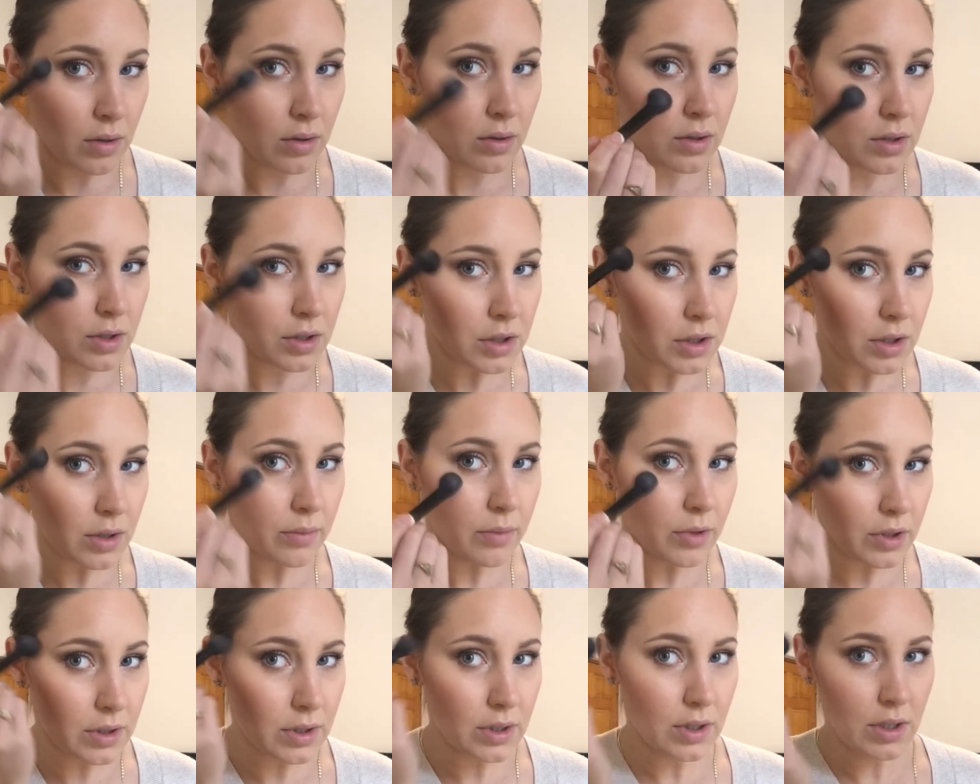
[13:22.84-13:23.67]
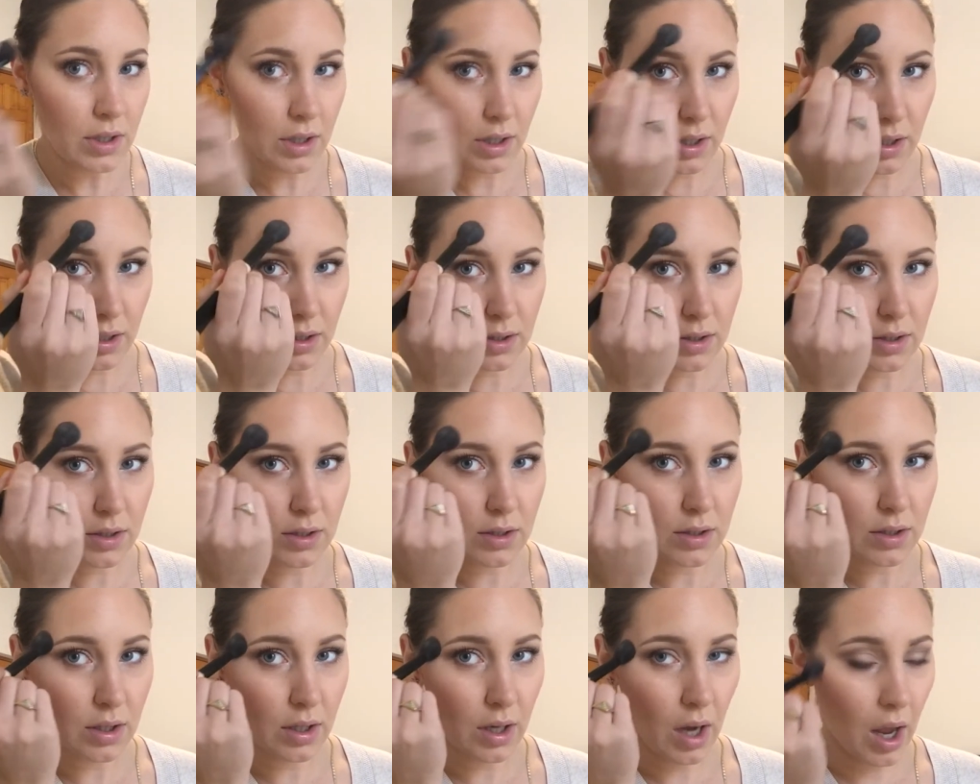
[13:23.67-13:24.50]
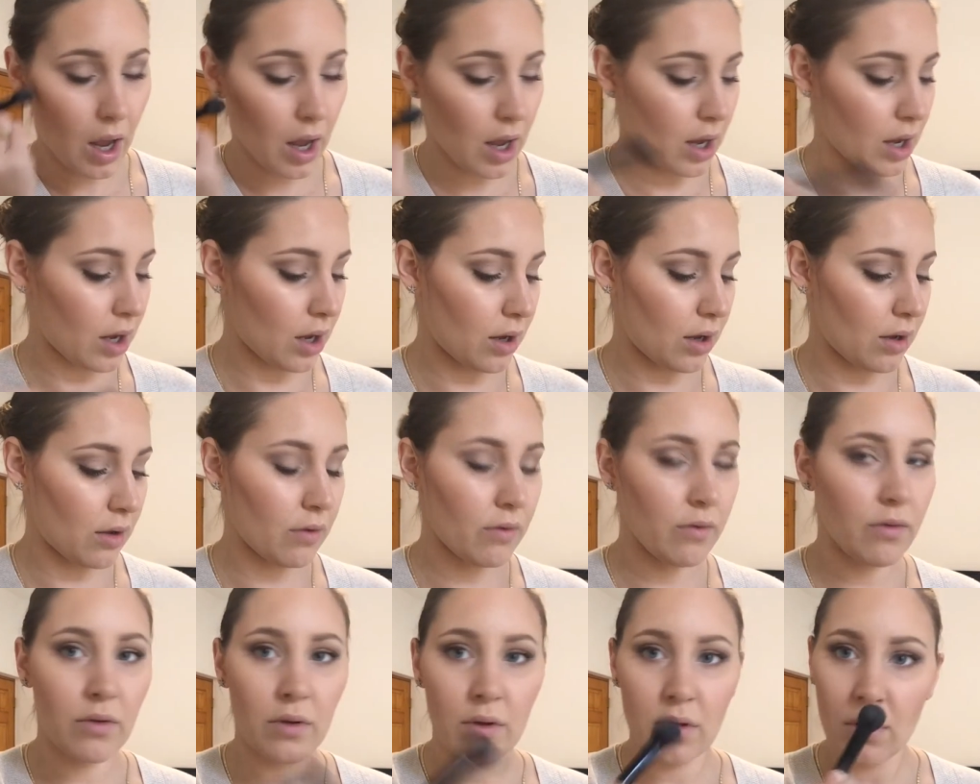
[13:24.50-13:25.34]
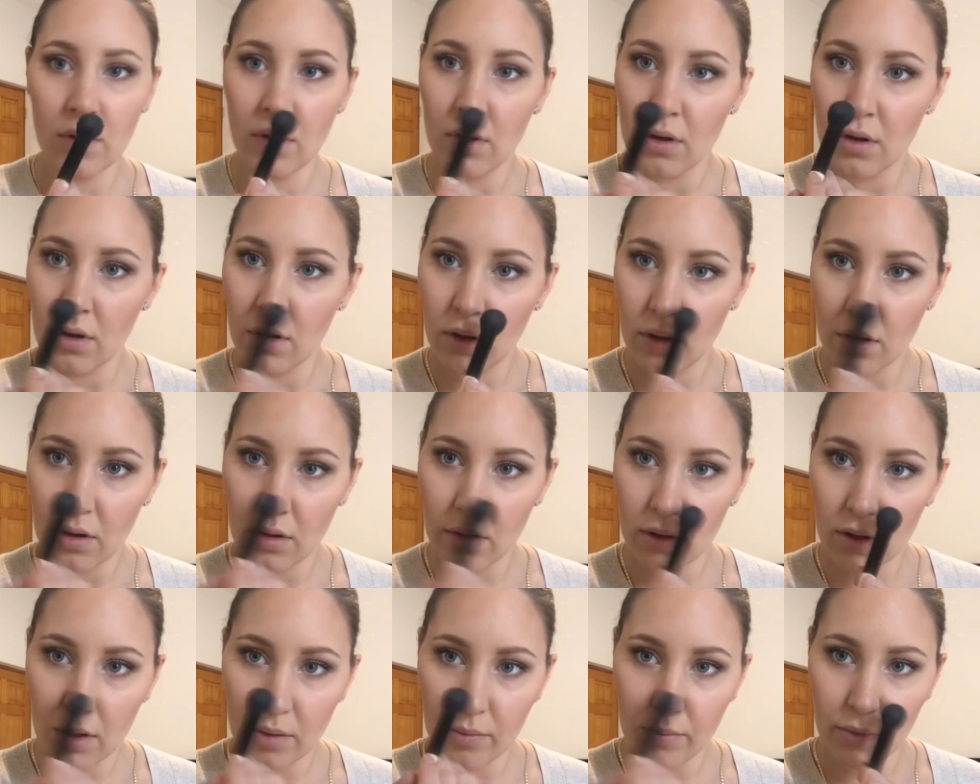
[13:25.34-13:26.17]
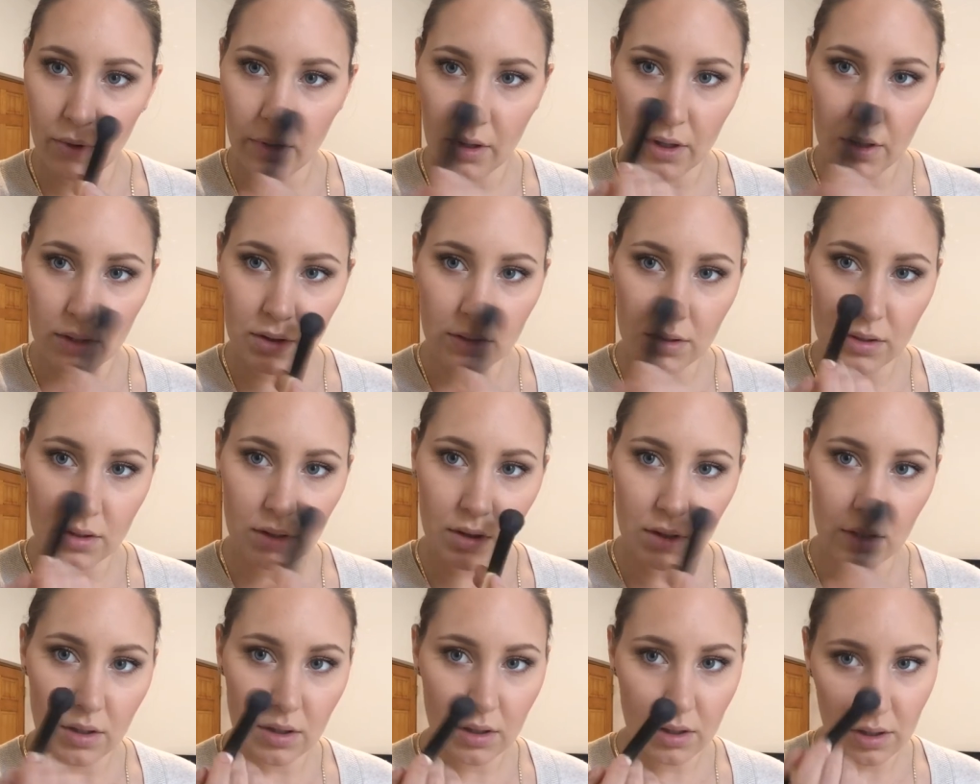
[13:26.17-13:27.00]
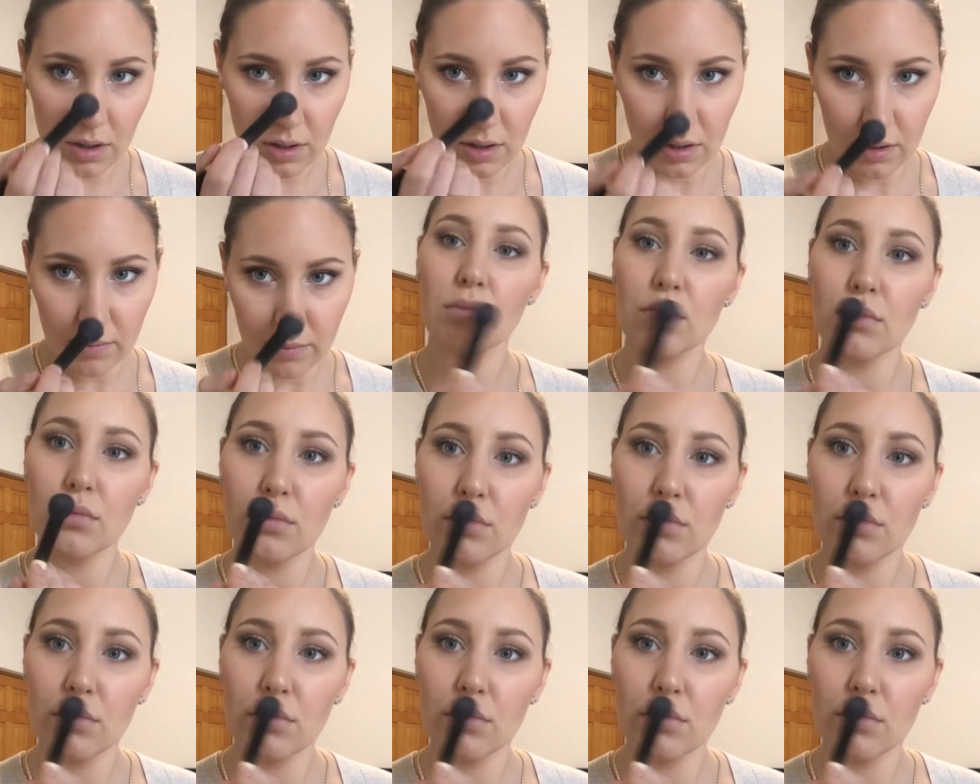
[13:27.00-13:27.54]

shimmer today since I have all that bronzer on.